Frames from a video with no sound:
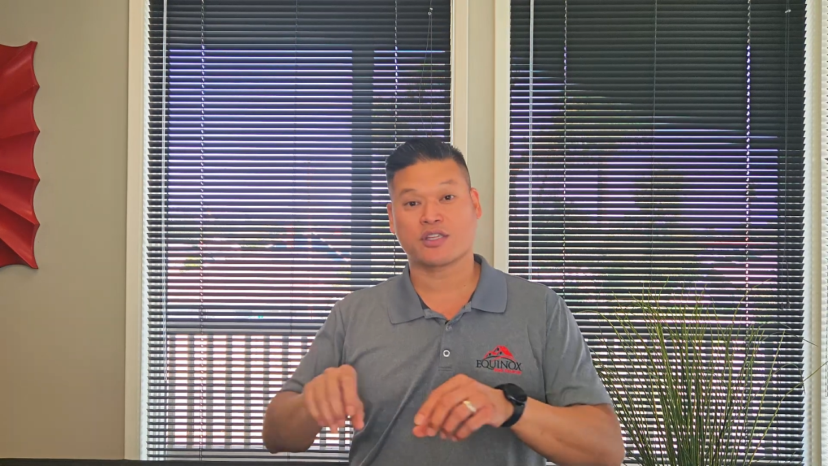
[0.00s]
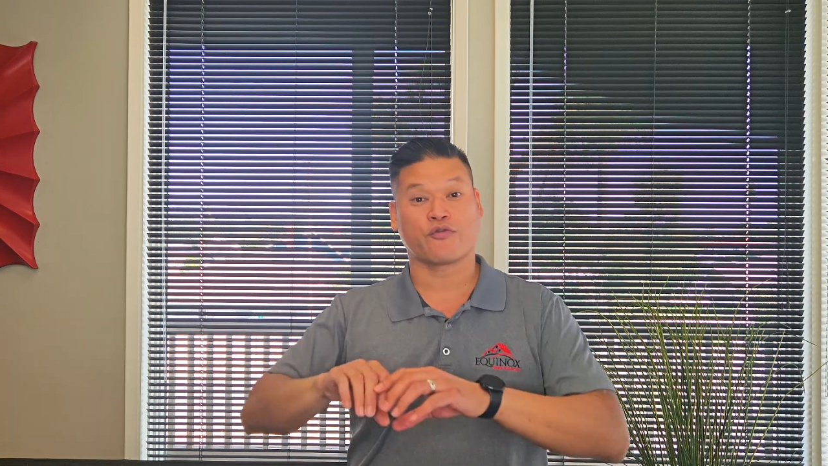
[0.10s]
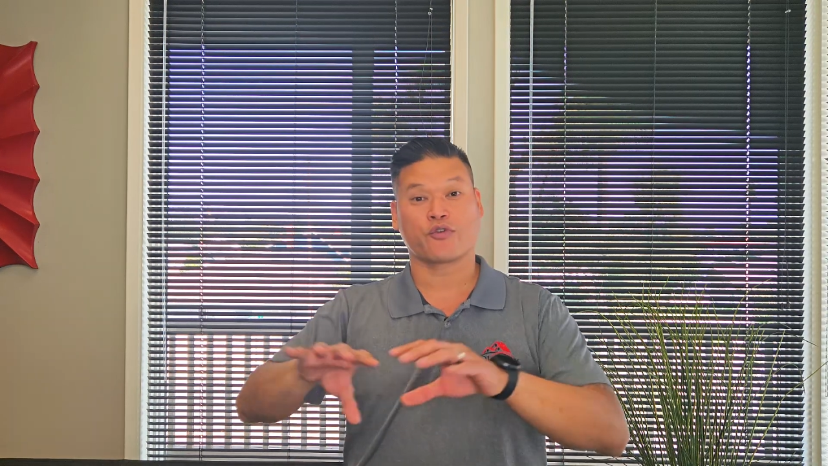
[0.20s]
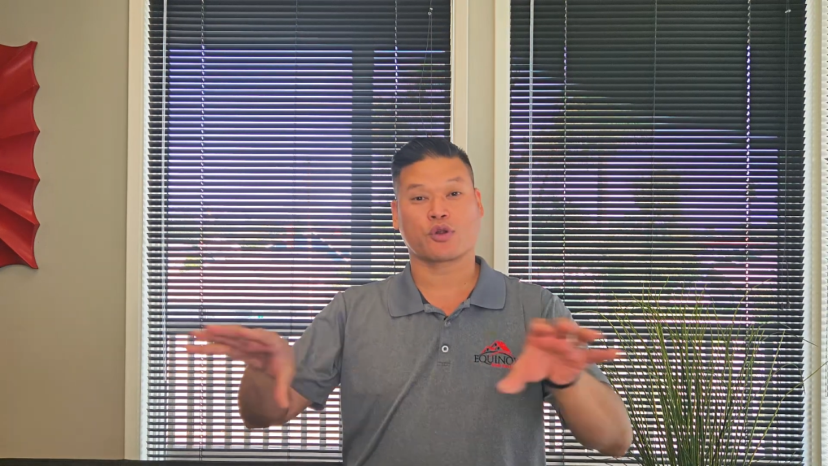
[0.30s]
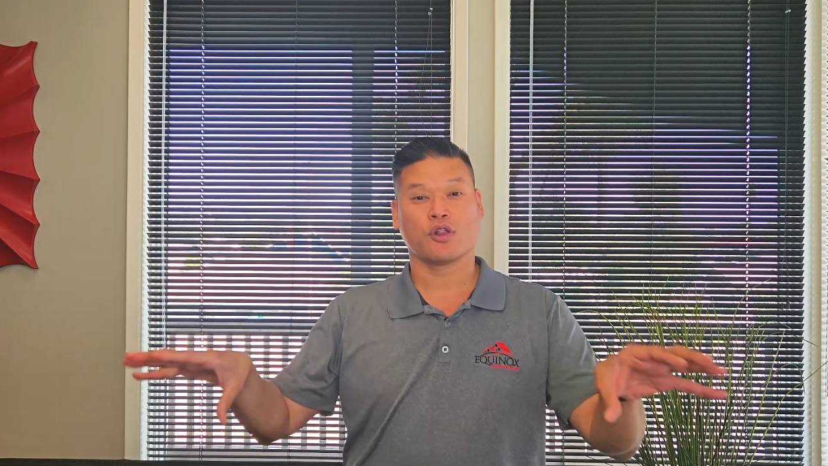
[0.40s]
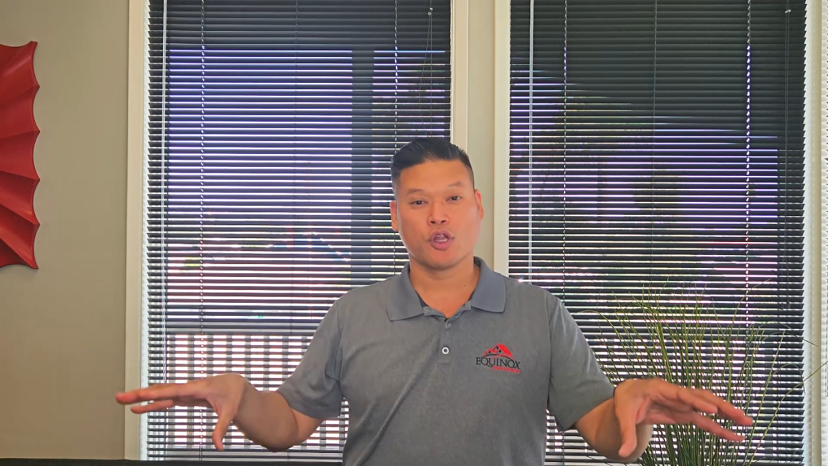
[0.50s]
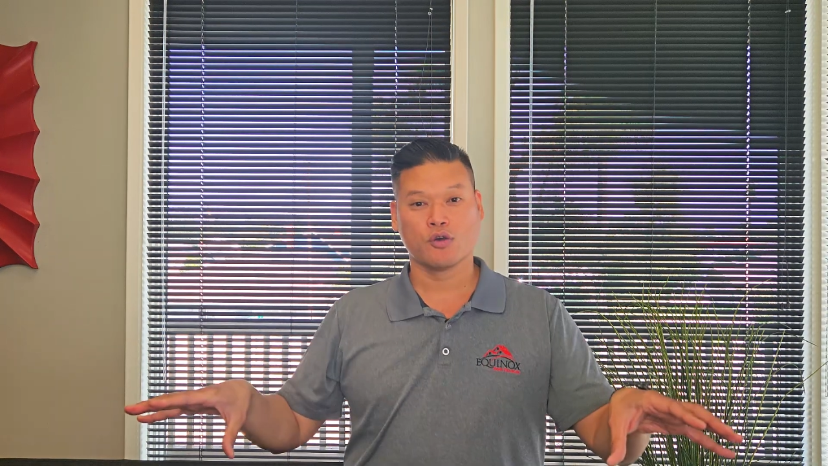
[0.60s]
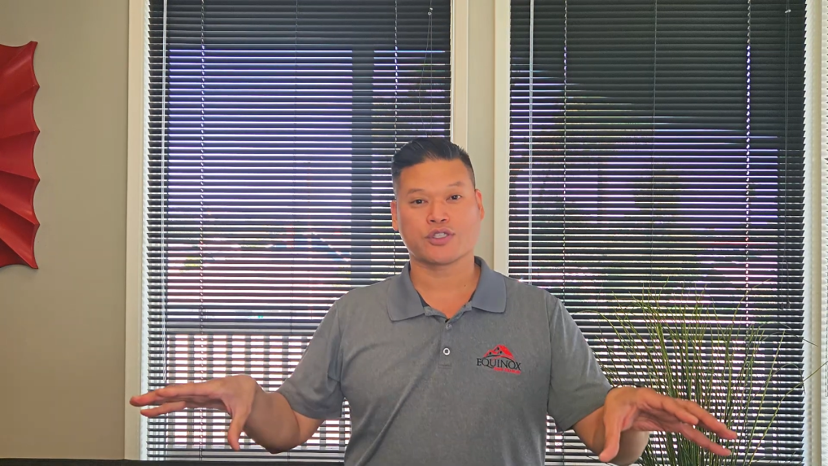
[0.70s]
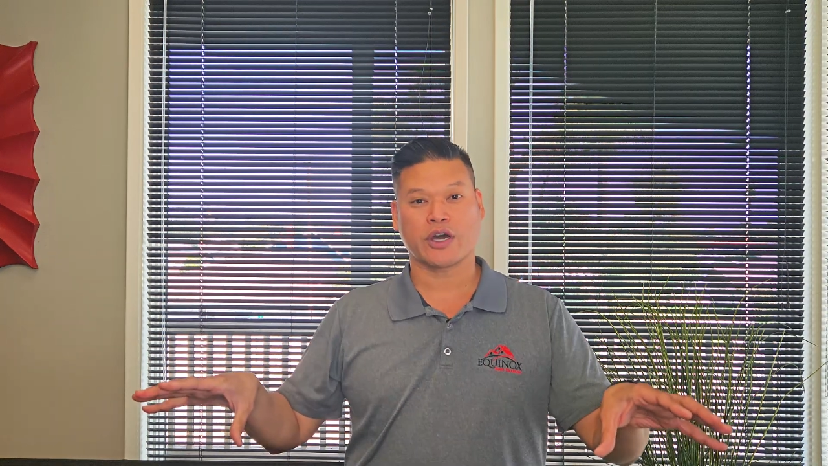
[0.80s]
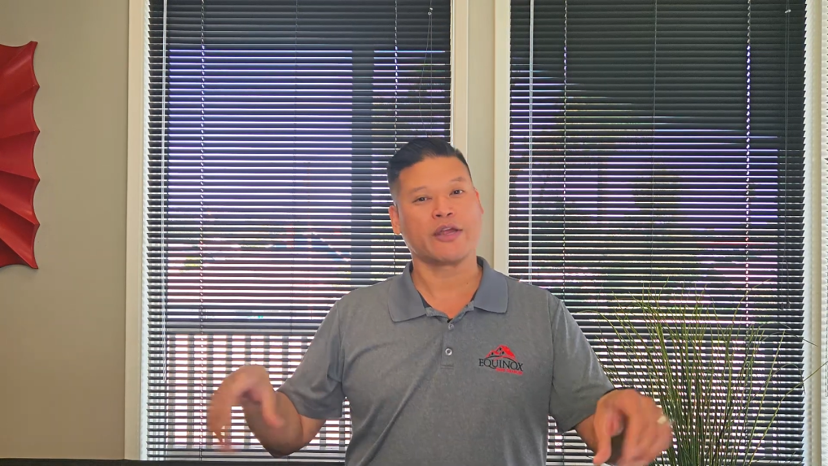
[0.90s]
to
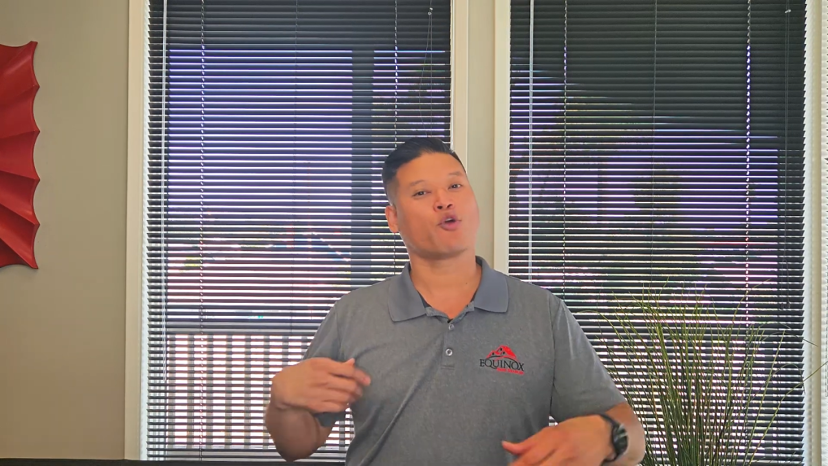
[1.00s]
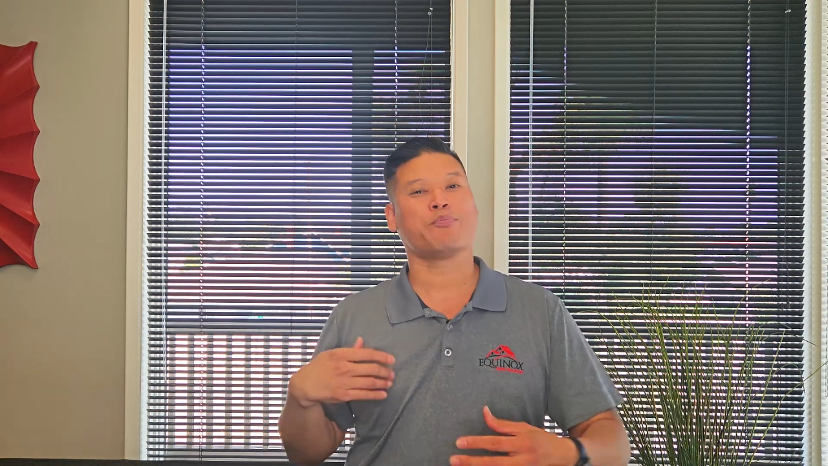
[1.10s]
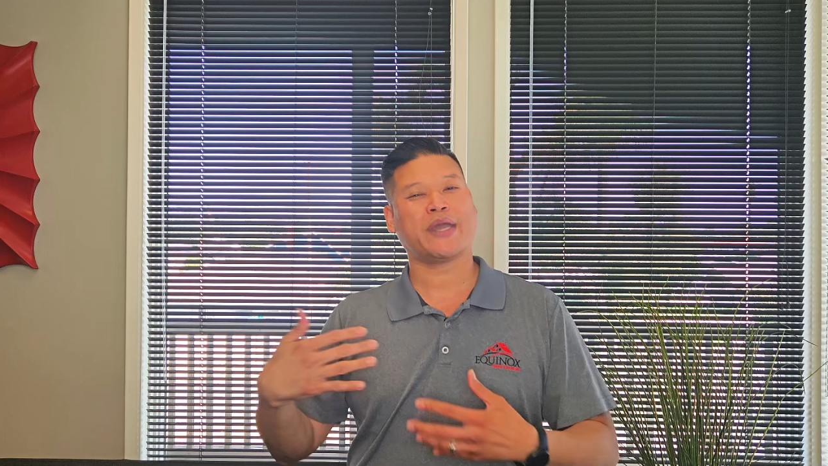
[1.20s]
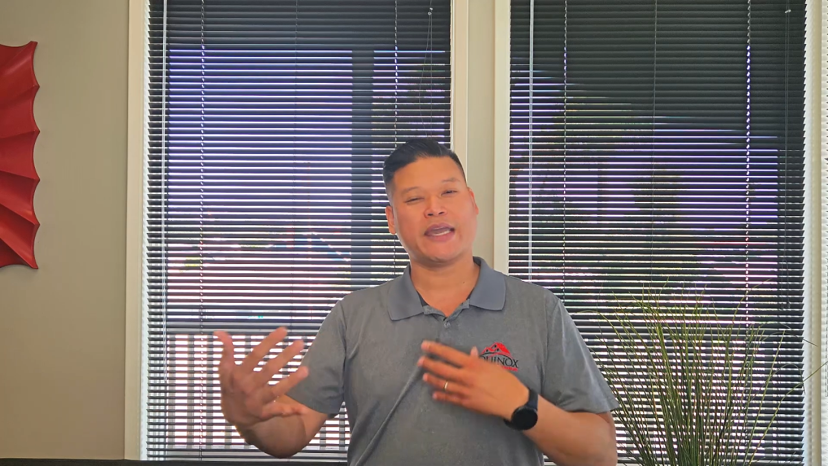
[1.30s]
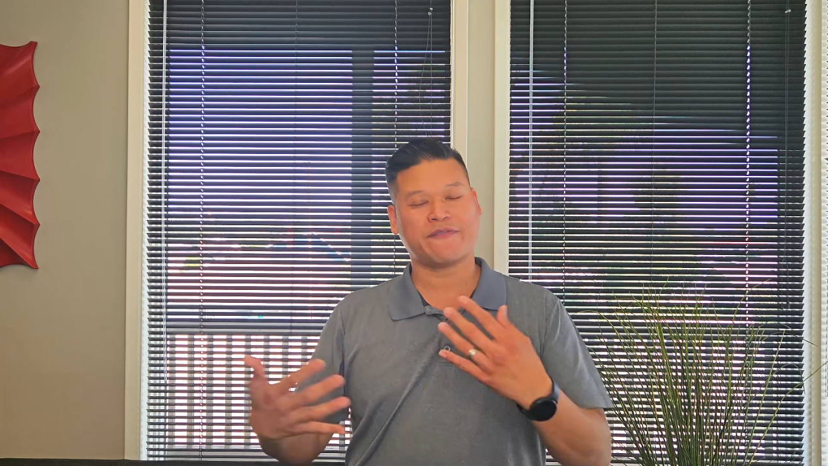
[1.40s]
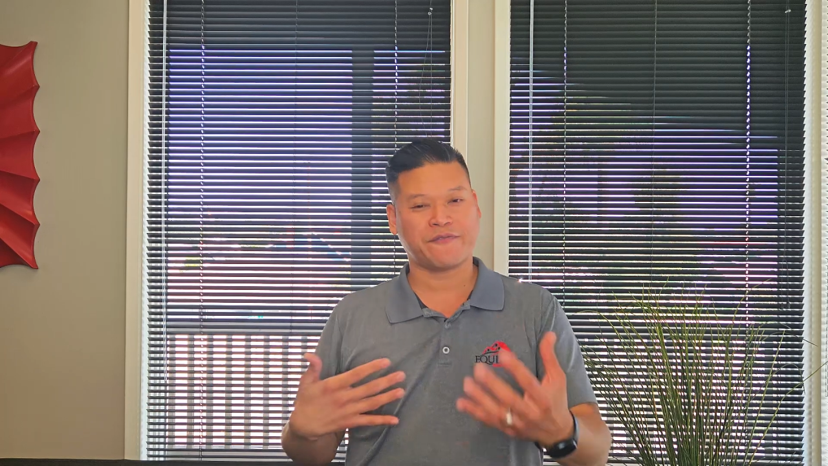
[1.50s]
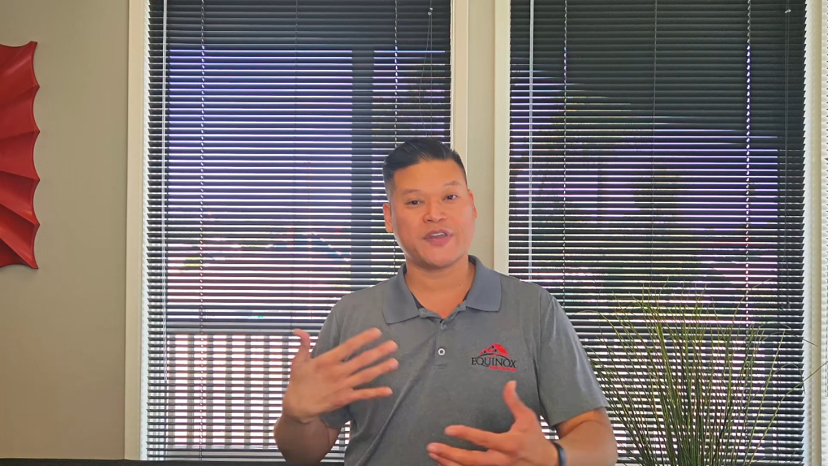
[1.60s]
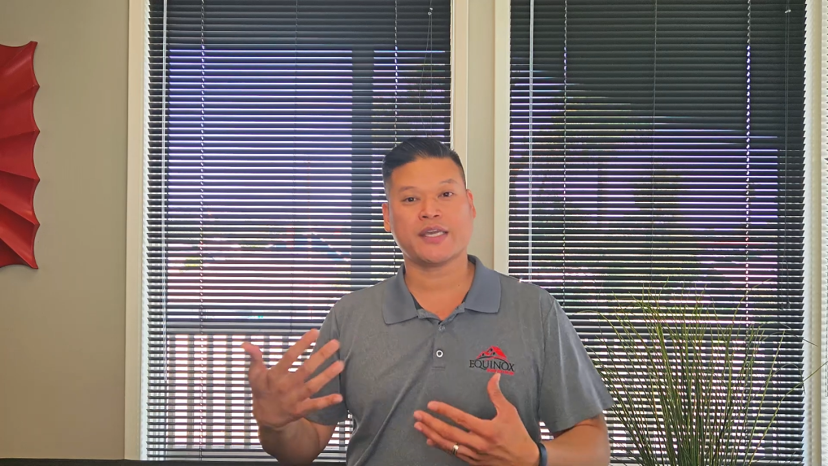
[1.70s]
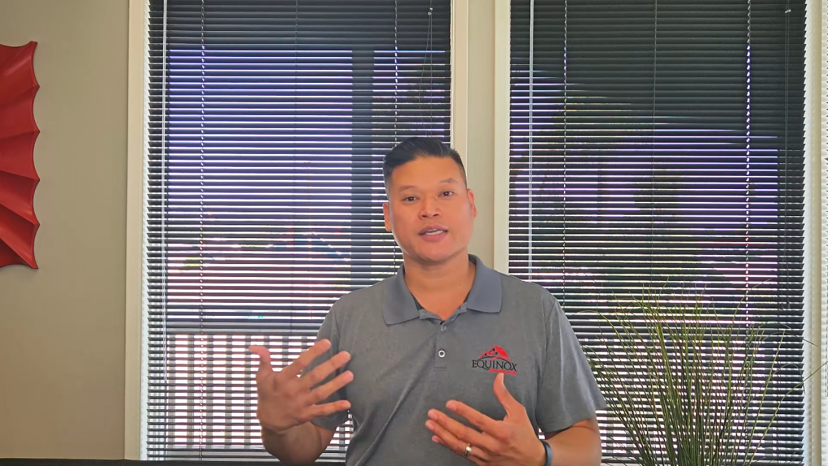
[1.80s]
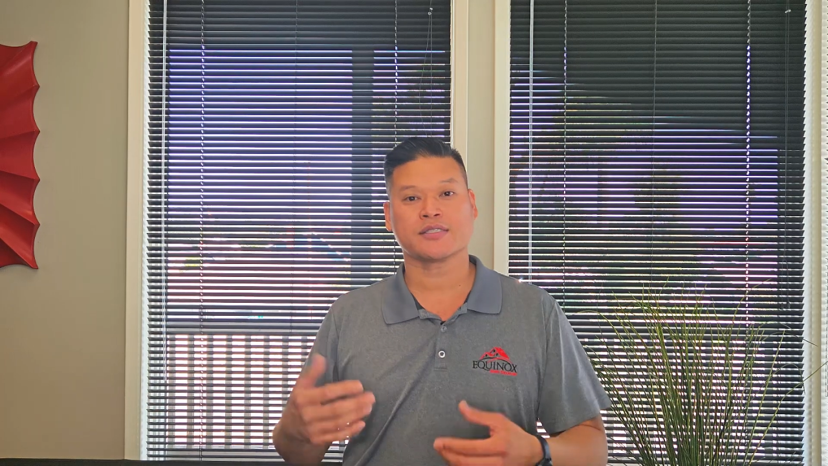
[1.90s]
foreclose on it, or pay
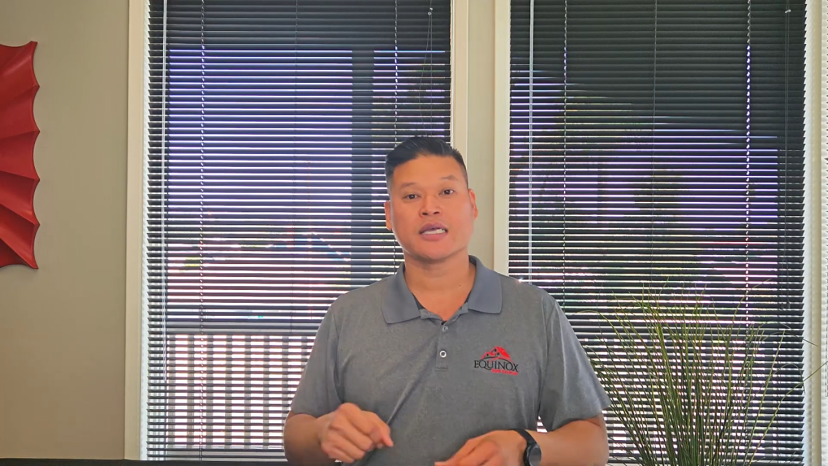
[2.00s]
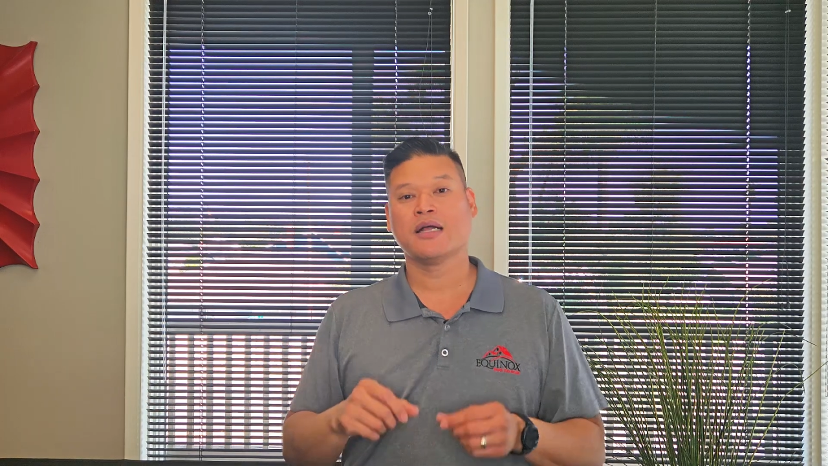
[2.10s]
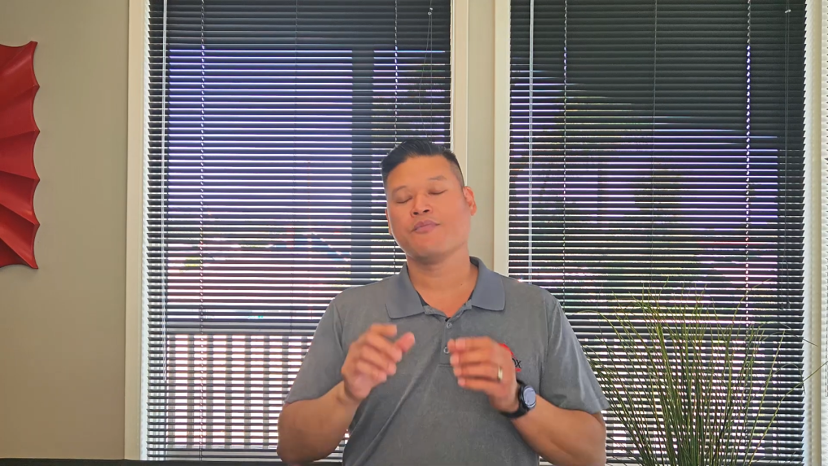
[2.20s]
fees,